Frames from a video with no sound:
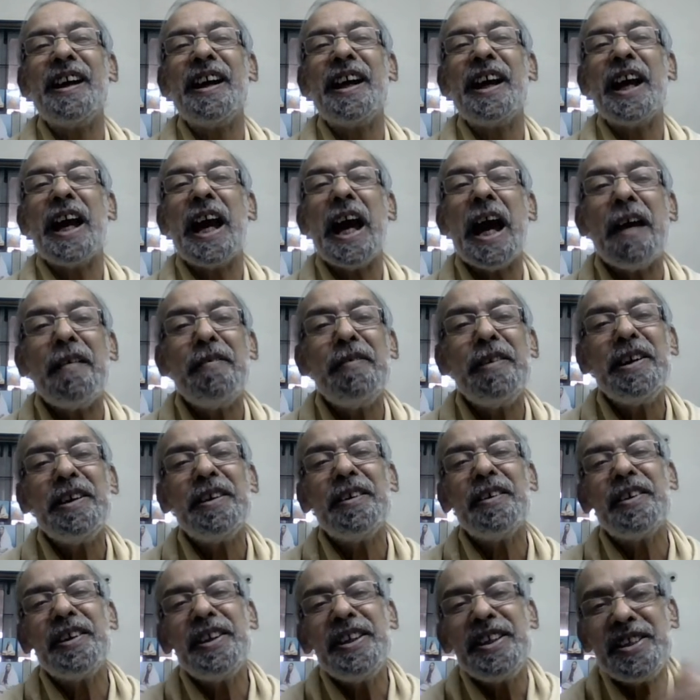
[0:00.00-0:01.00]
having
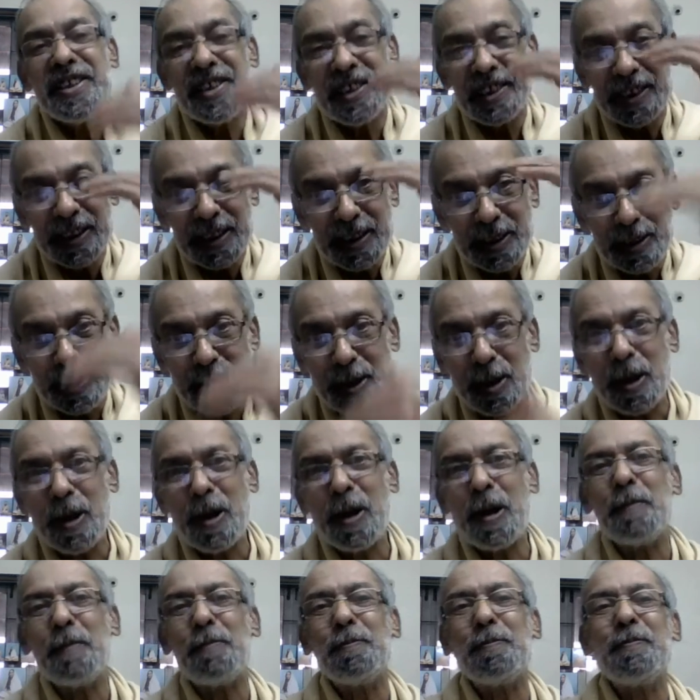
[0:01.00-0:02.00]
reached the
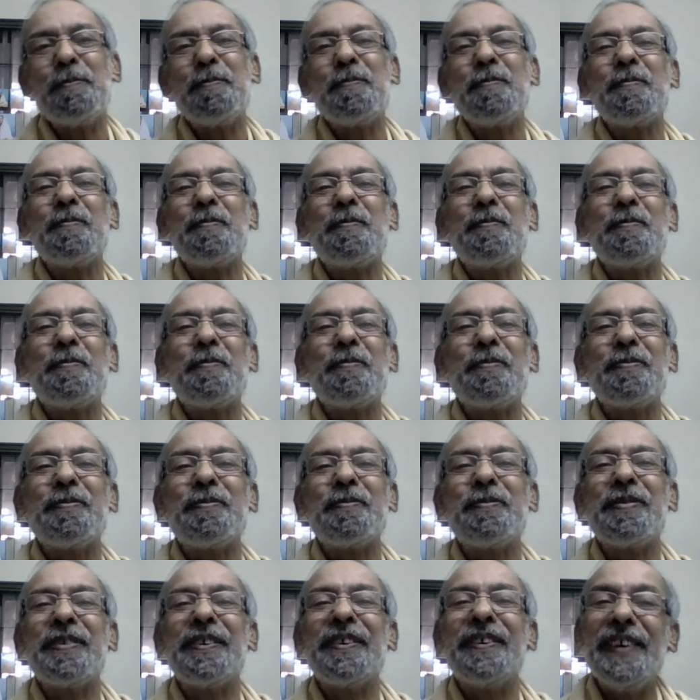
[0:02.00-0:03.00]
top,
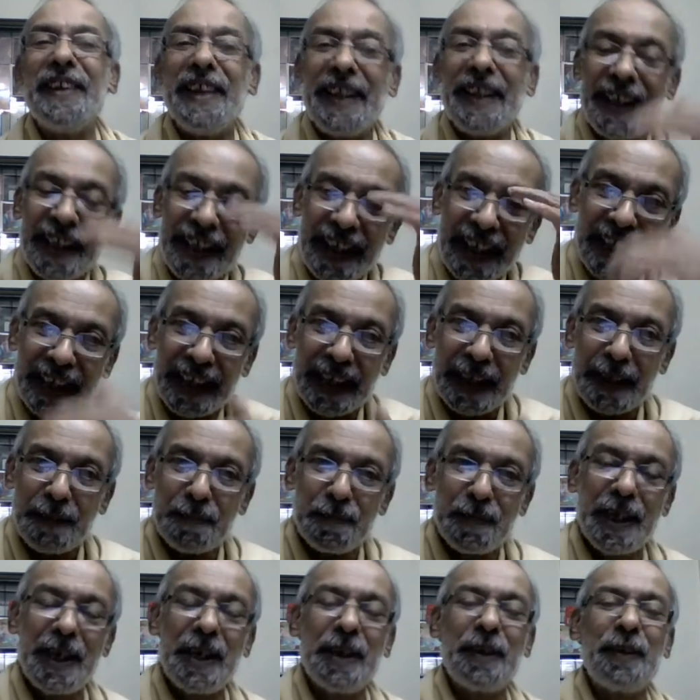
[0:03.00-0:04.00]
they can come
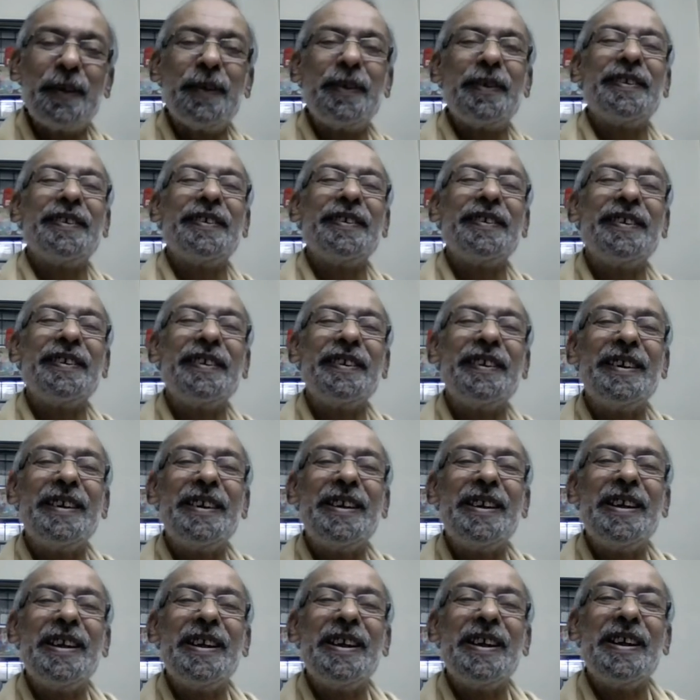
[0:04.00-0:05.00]
down.
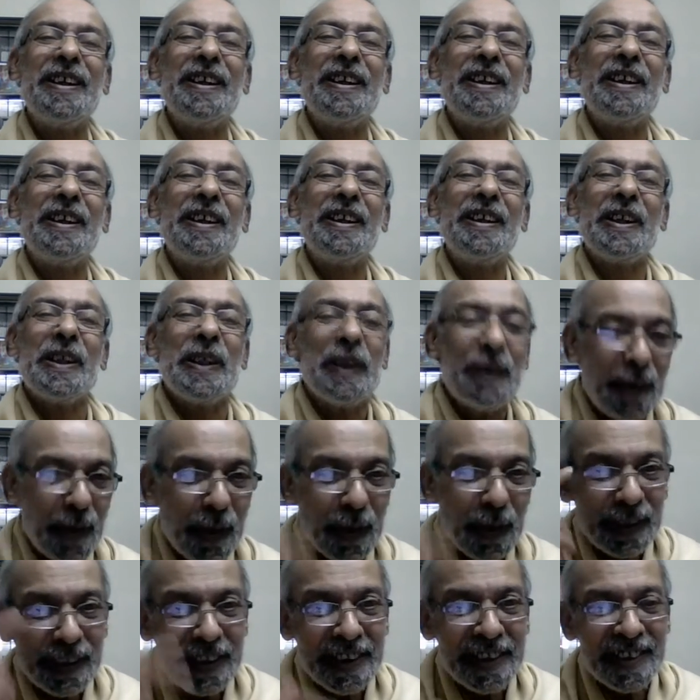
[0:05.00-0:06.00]
Now
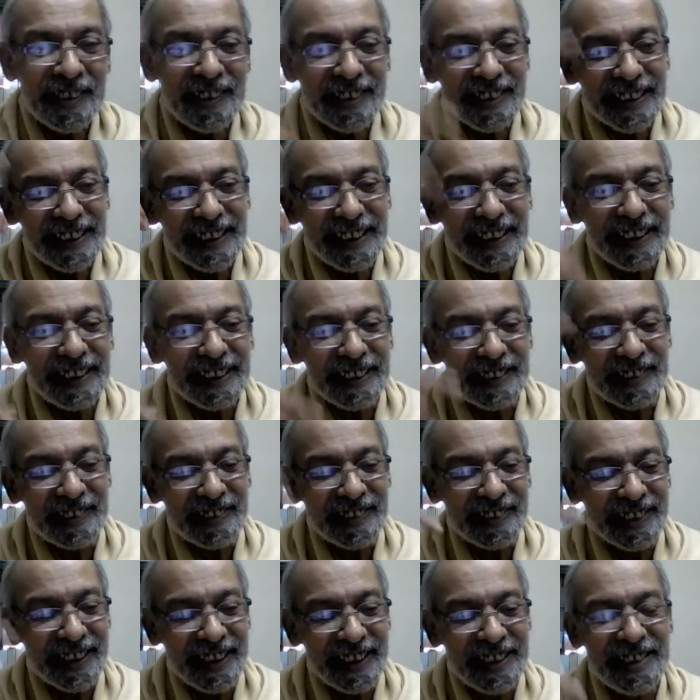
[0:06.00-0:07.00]
on this
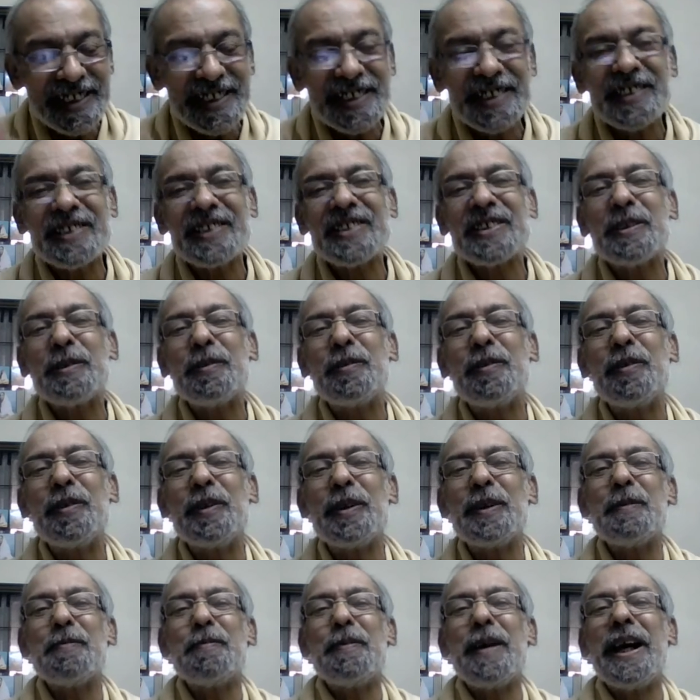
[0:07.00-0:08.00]
stages of
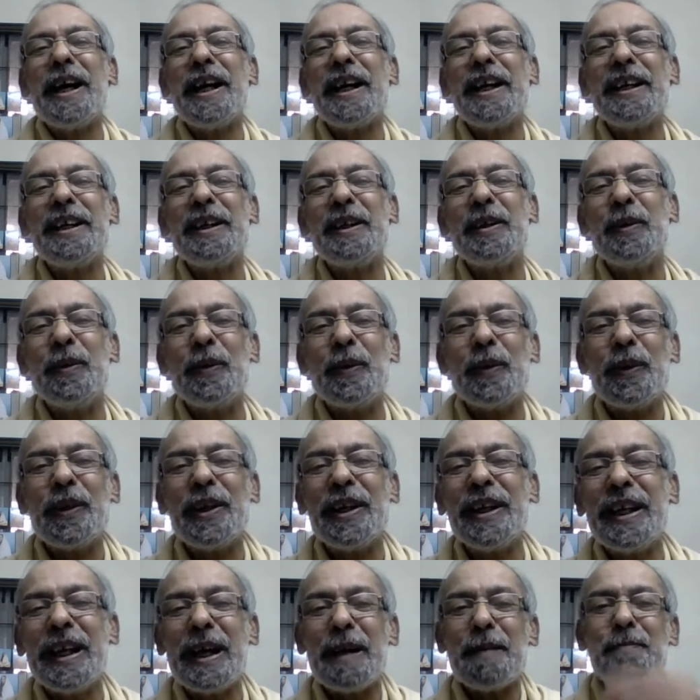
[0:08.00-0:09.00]
mind
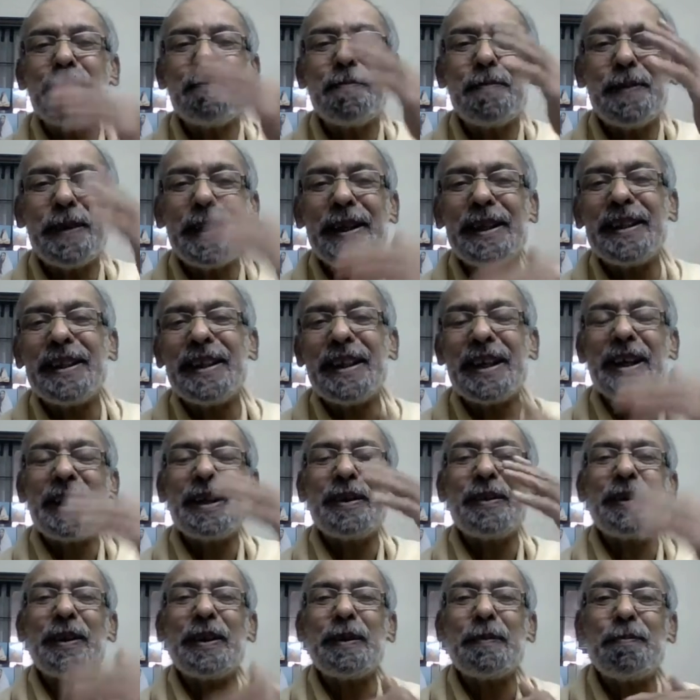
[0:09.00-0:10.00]
going up and
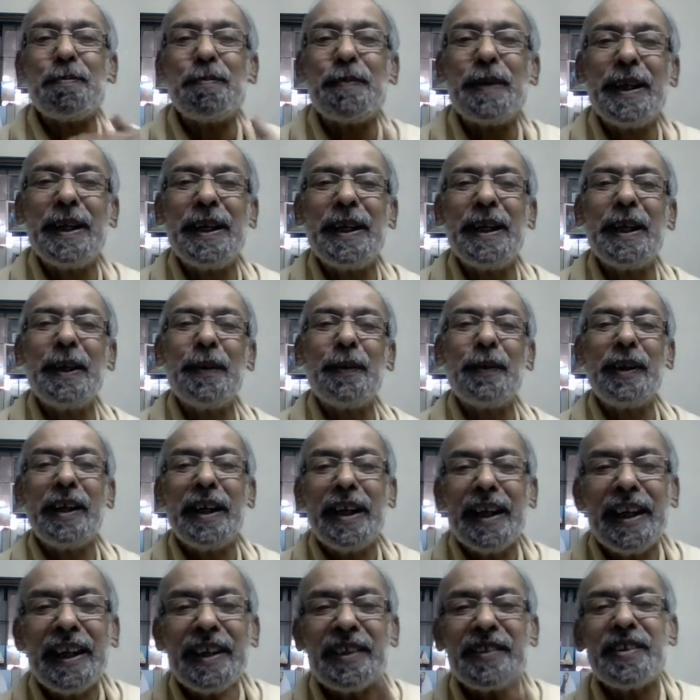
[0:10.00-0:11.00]
down,
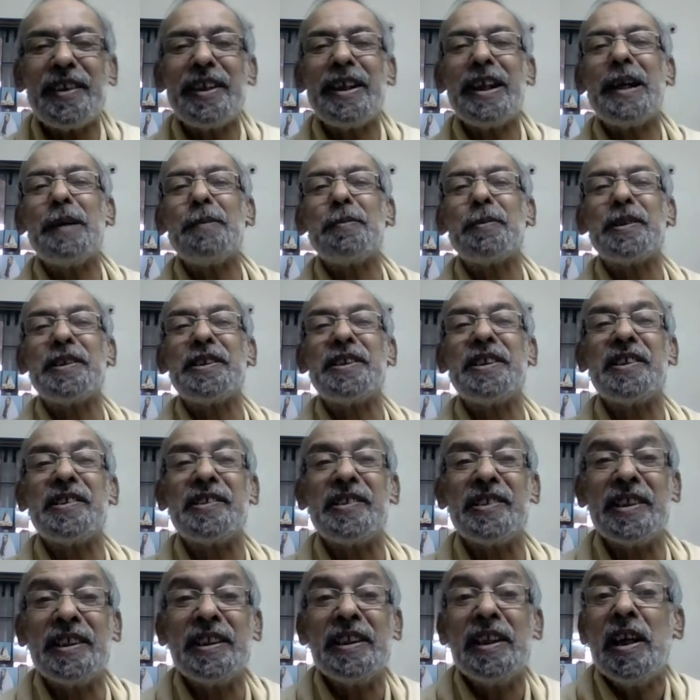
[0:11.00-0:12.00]
and like Sri Ramakrishna
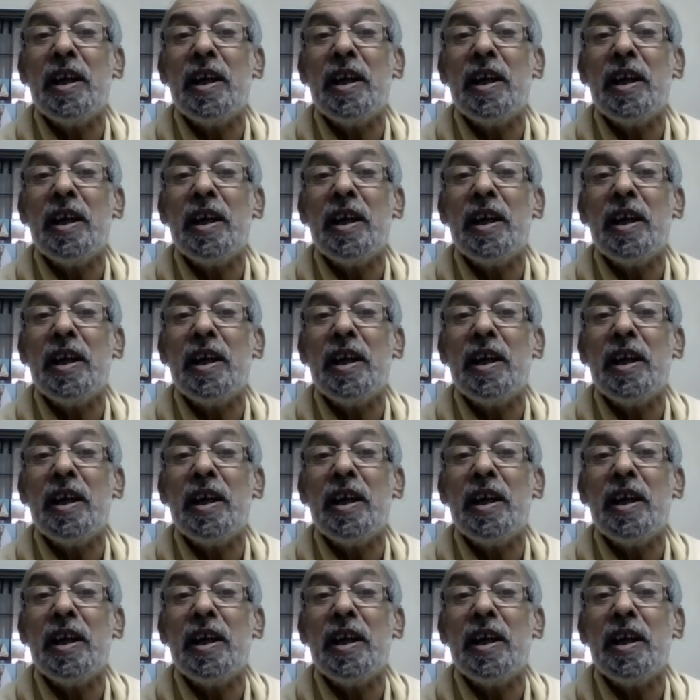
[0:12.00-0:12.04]
said,